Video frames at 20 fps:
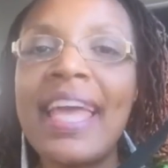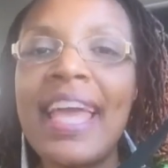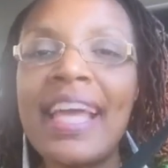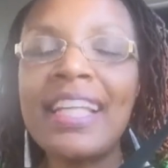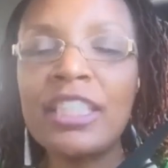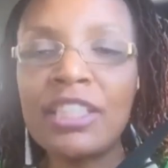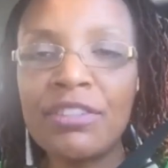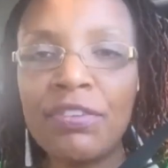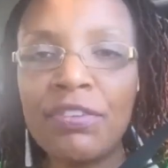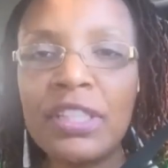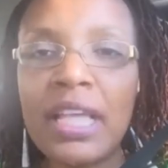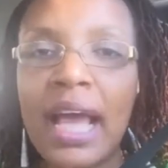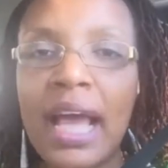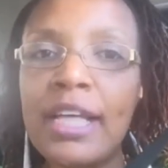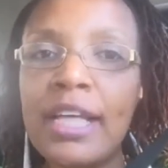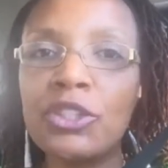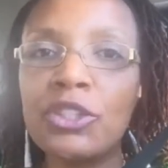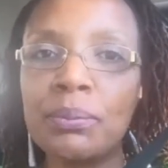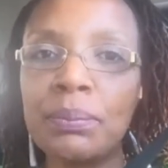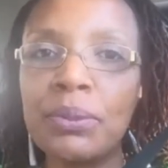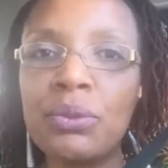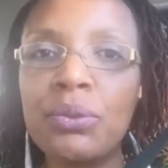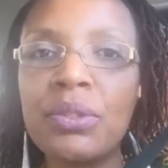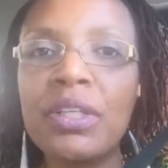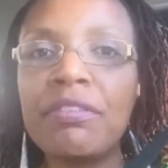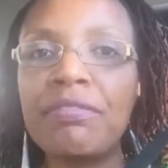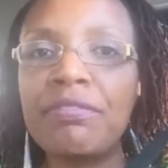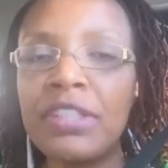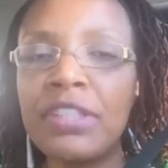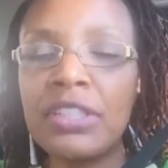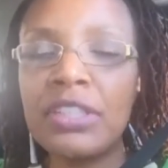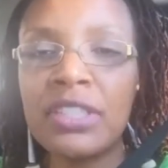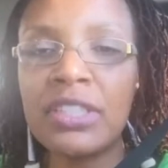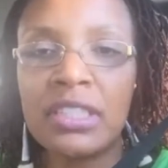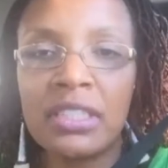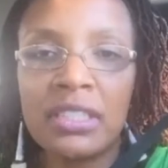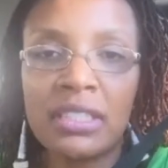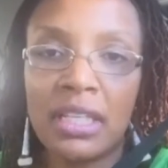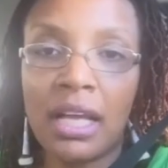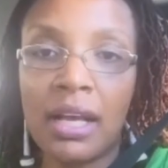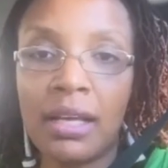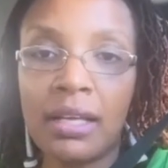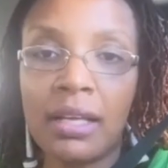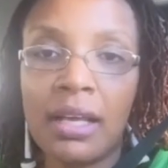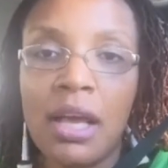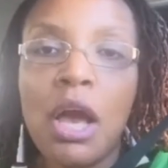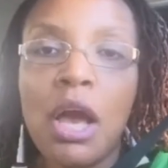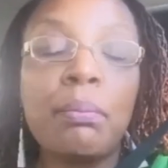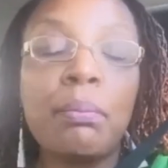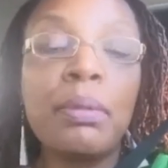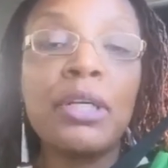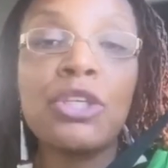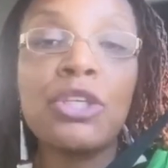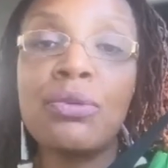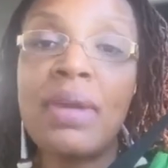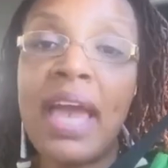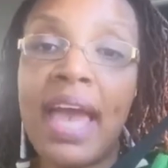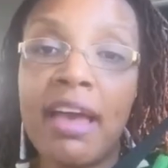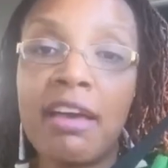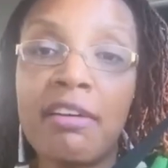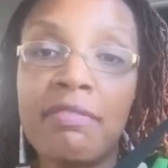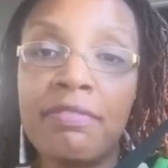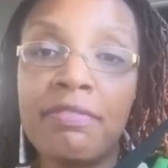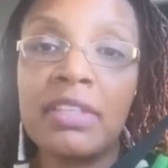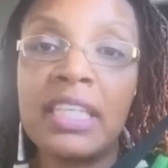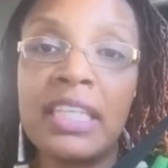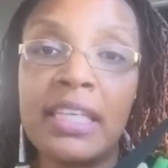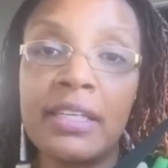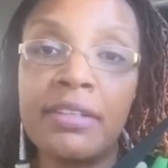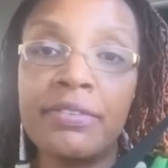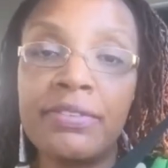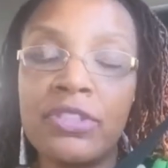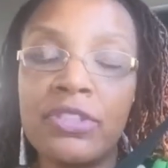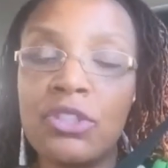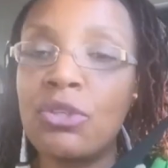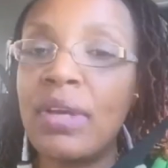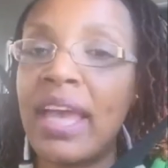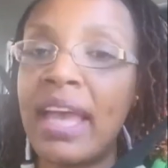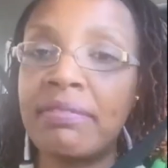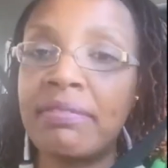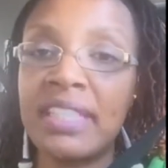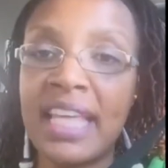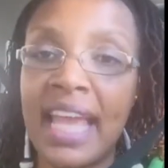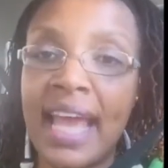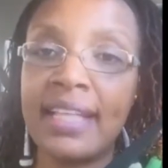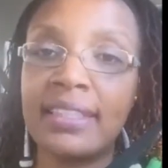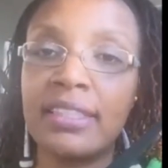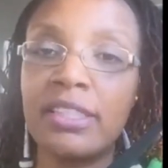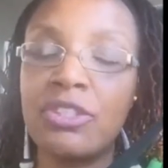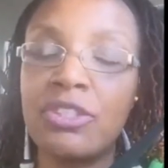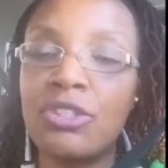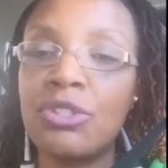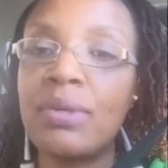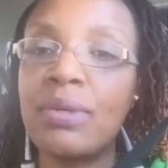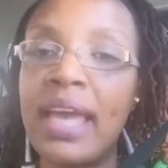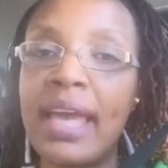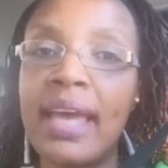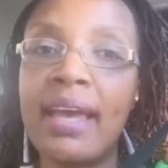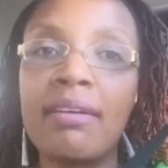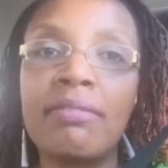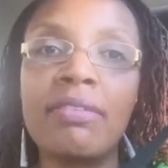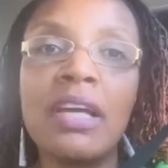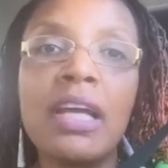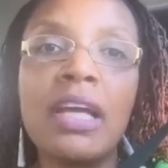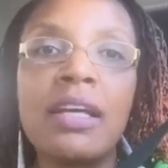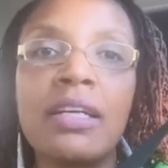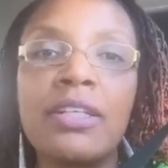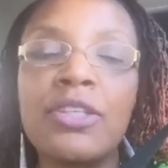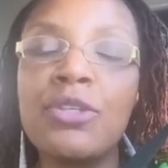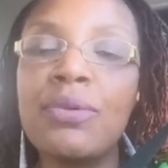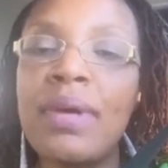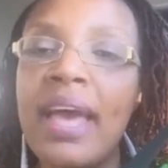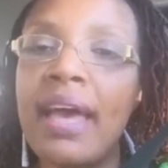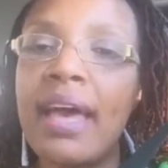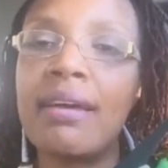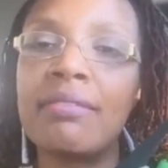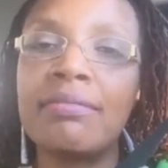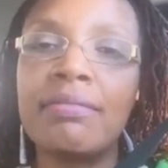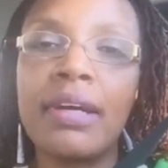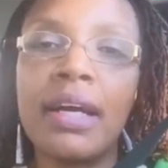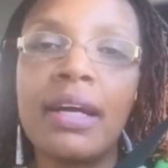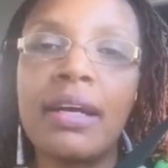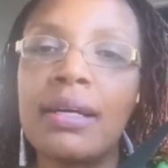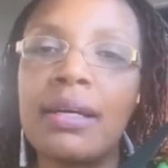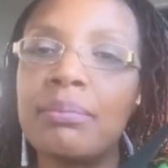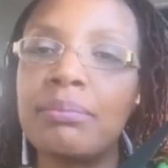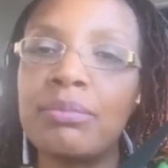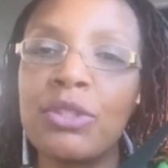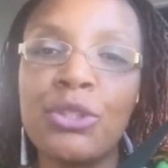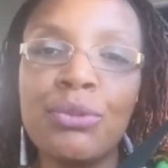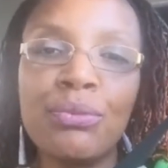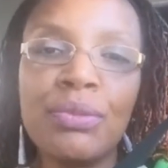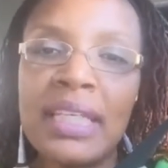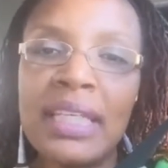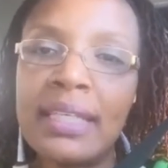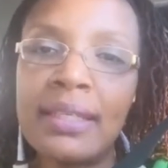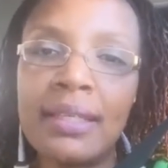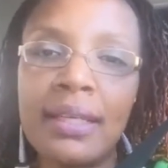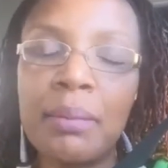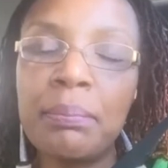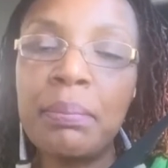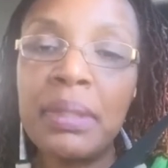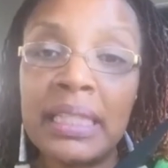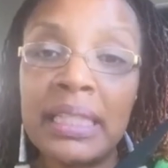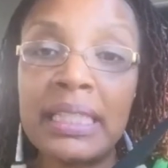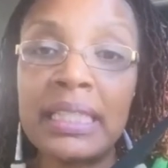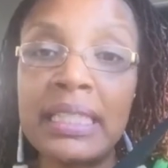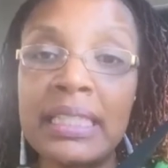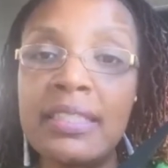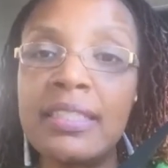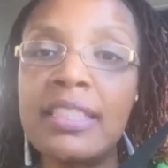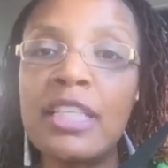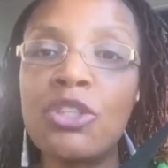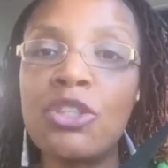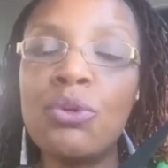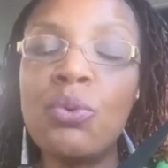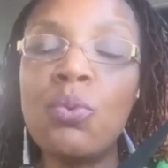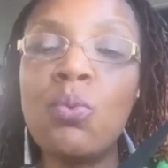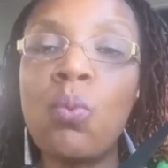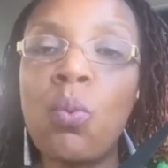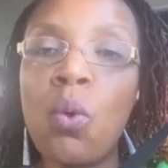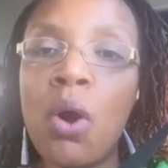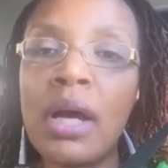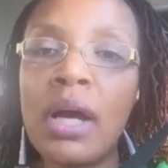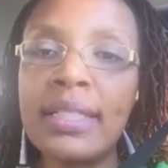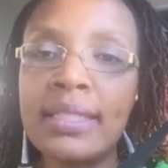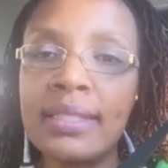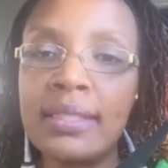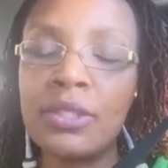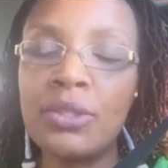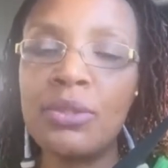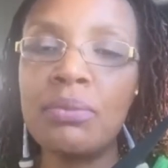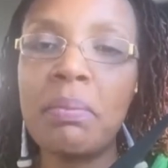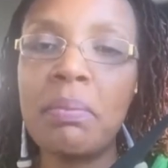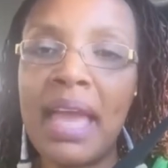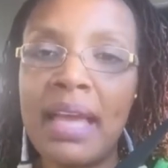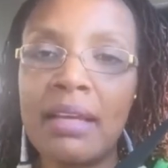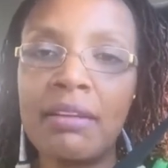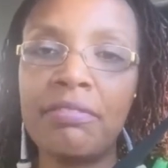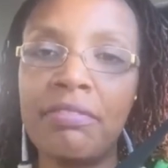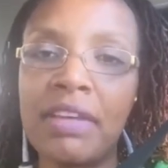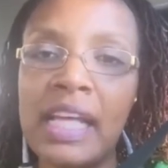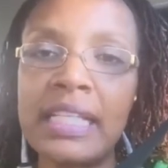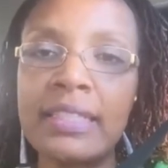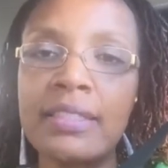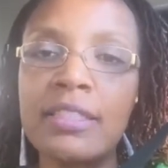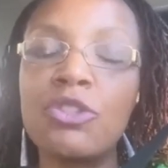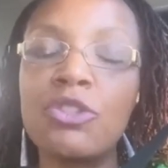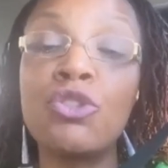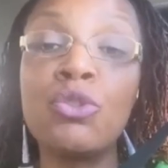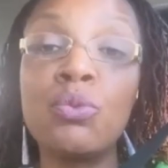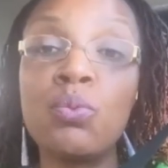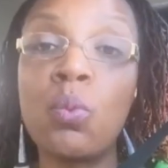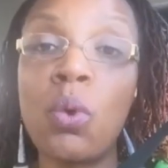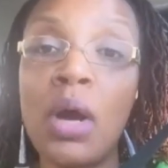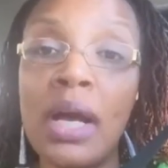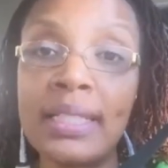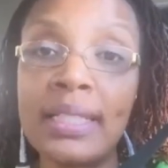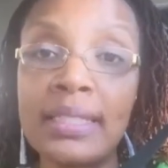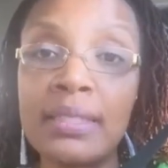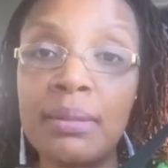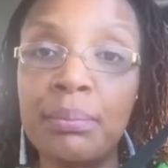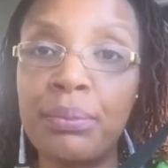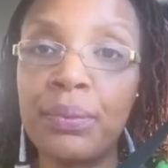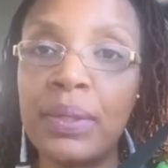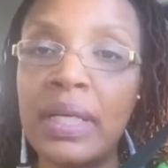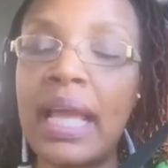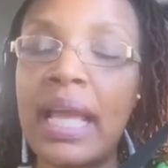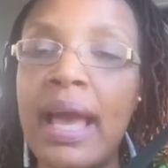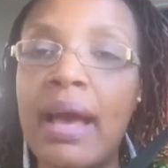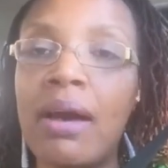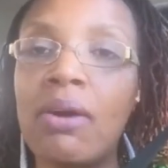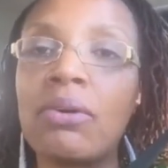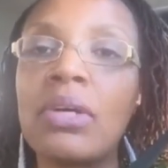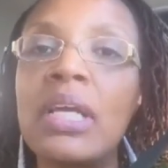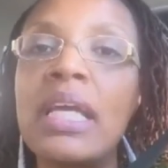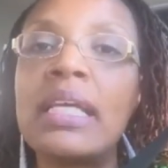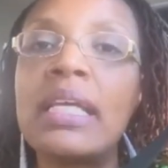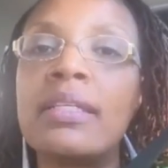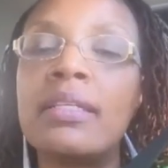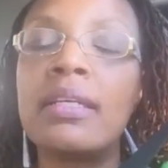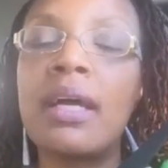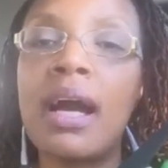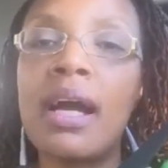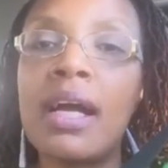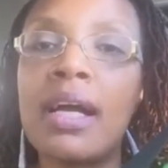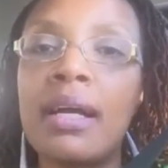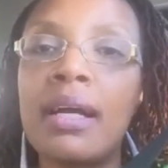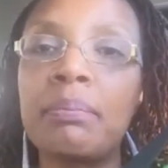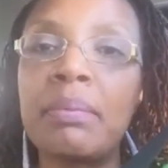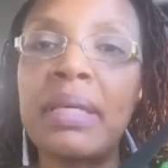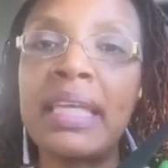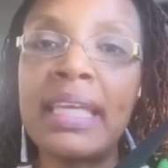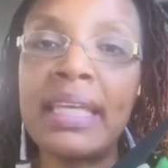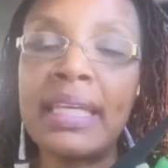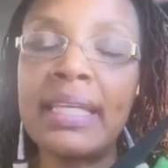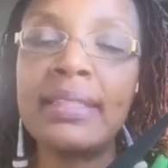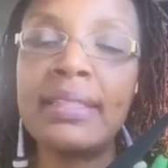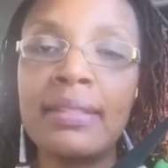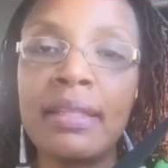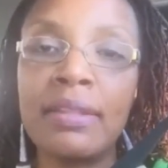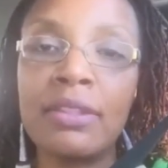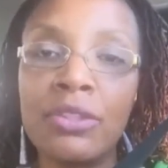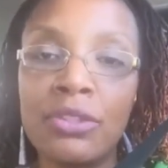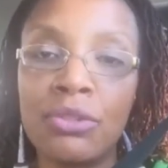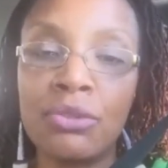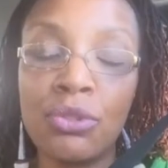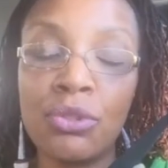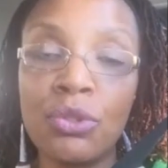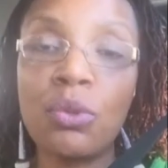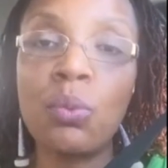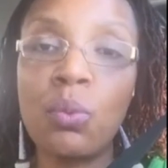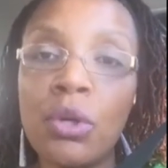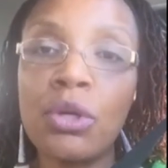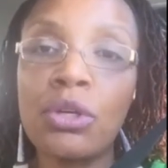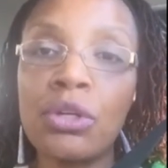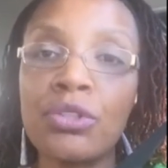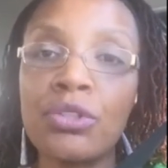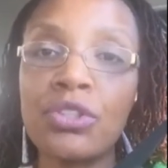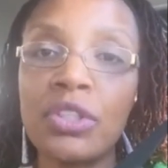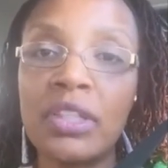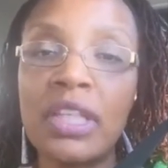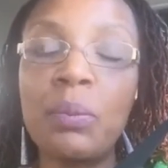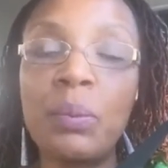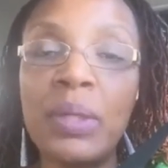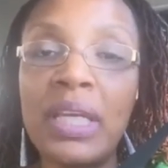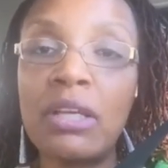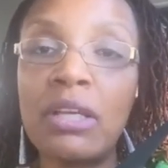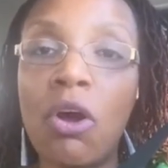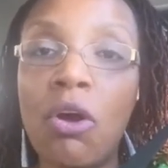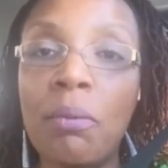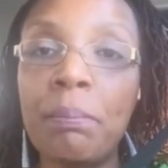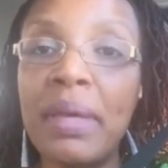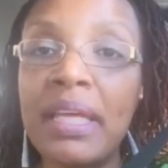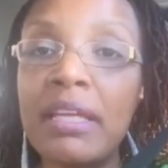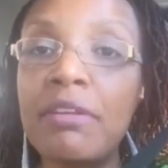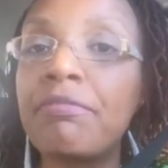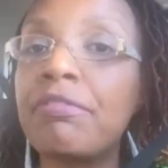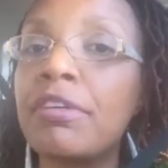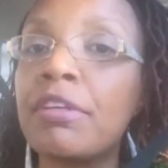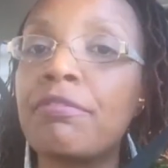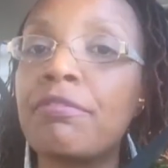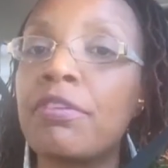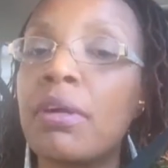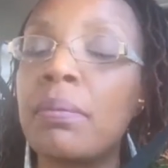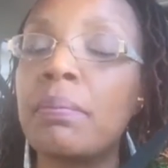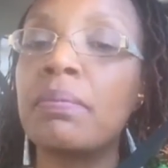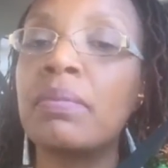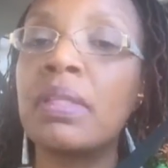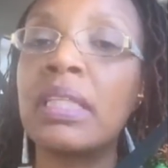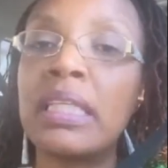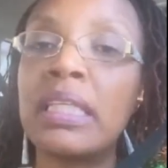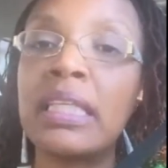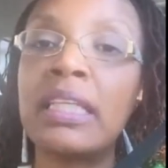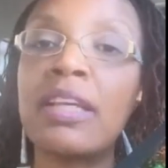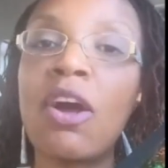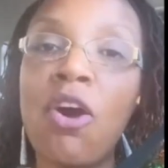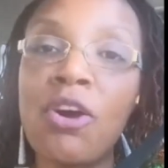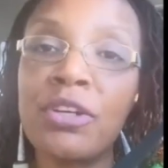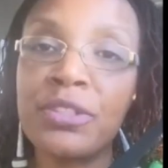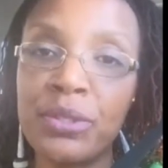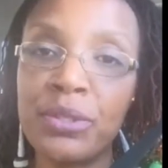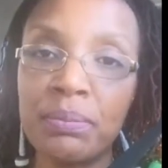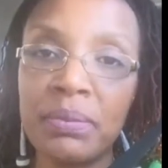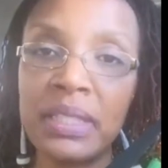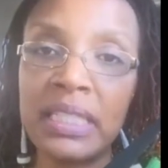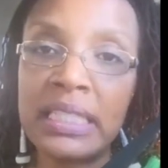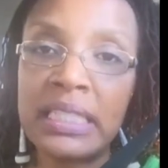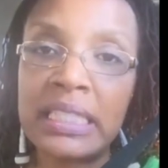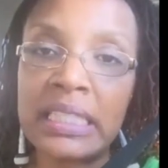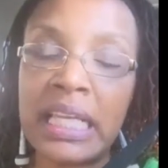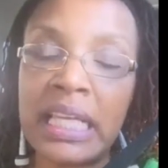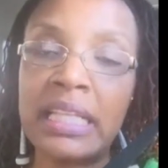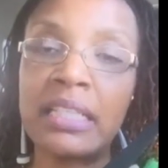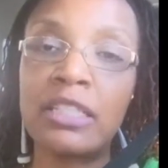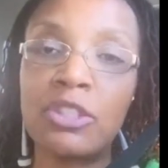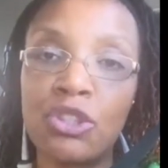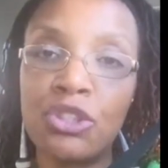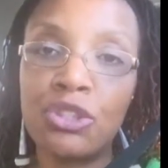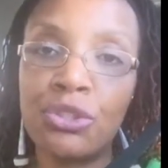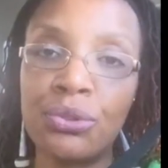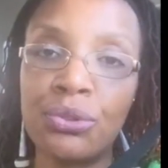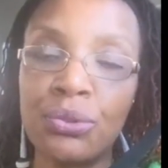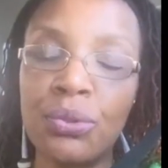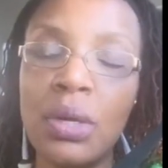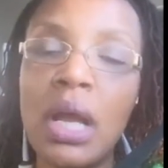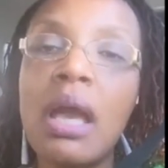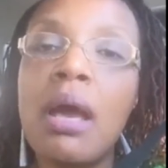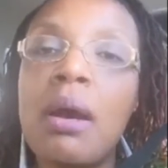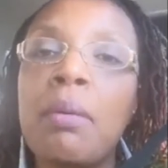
And it's for the entrepreneur that feels stuck, but you have gifts, you have talents, you have you have um, unique abilities that you want to manifest, that you want to bring out um, in to the world so that we can all benefit from the awesomeness that is you.